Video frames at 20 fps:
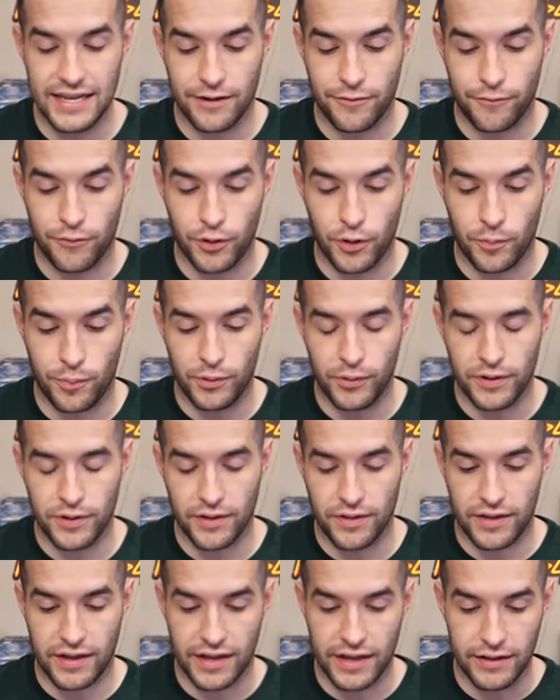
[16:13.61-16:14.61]
ending if we don't pull
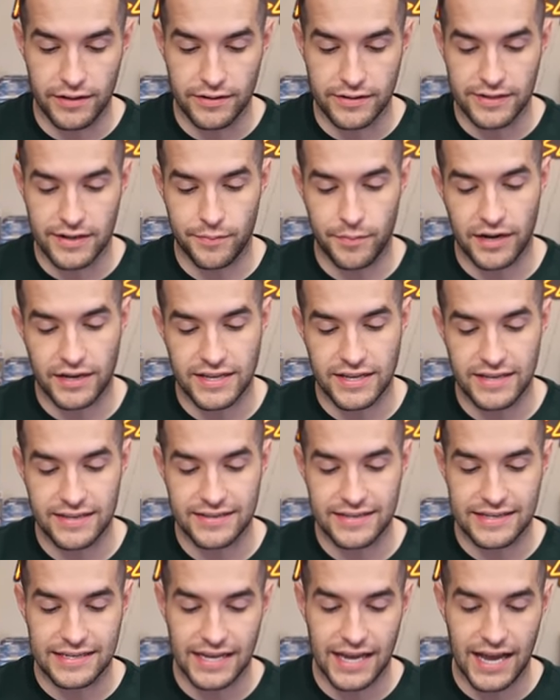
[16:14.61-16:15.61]
anything else. Come on,
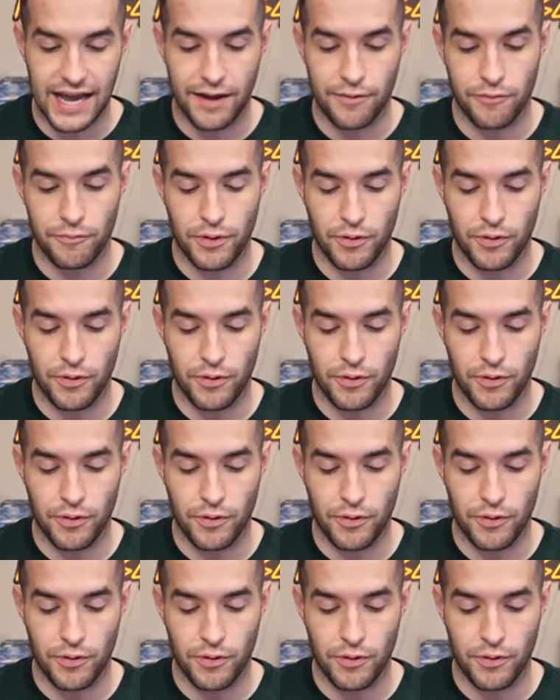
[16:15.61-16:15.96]
Kisitai.